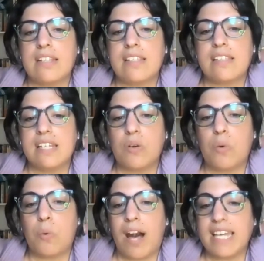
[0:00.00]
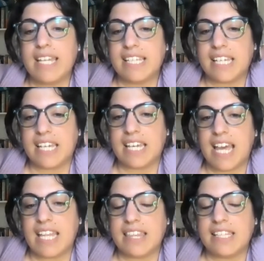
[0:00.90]
to sit quietly
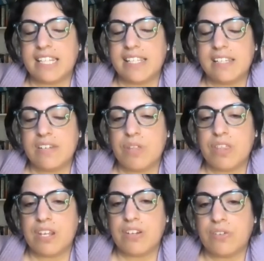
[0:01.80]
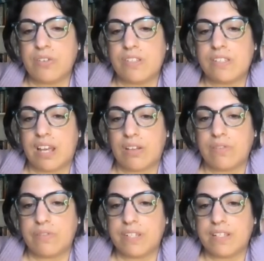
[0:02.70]
and listen within
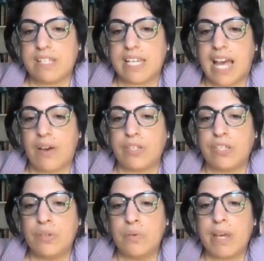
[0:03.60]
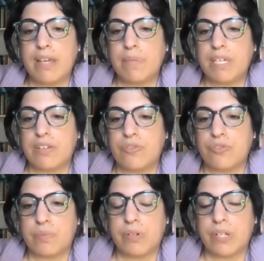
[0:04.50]
yourself to see how you might be
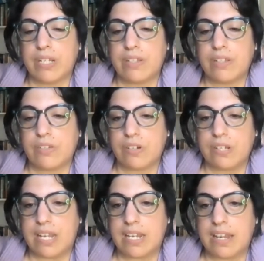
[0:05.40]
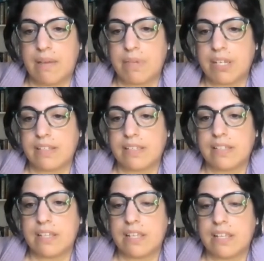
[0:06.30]
contributing to certain
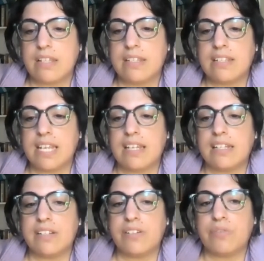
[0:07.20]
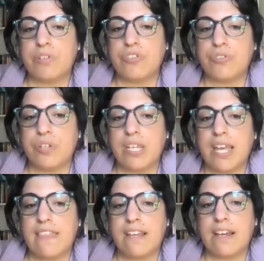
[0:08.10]
dynamics, to take a little retreat
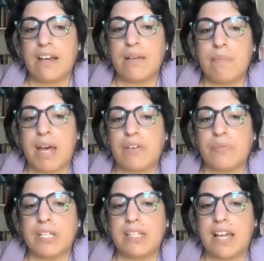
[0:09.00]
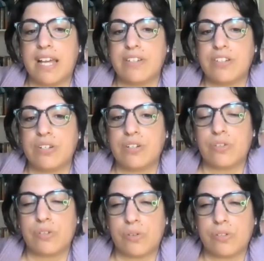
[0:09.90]
and then come back realigned to your
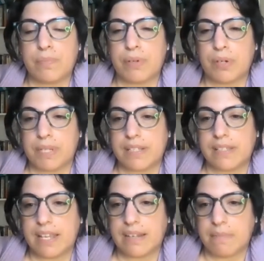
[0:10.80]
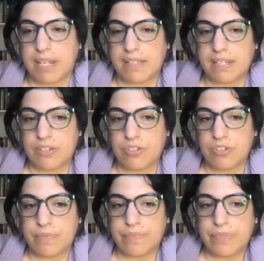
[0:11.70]
soul's purpose and
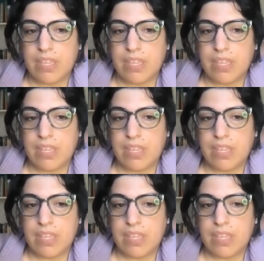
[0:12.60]
message?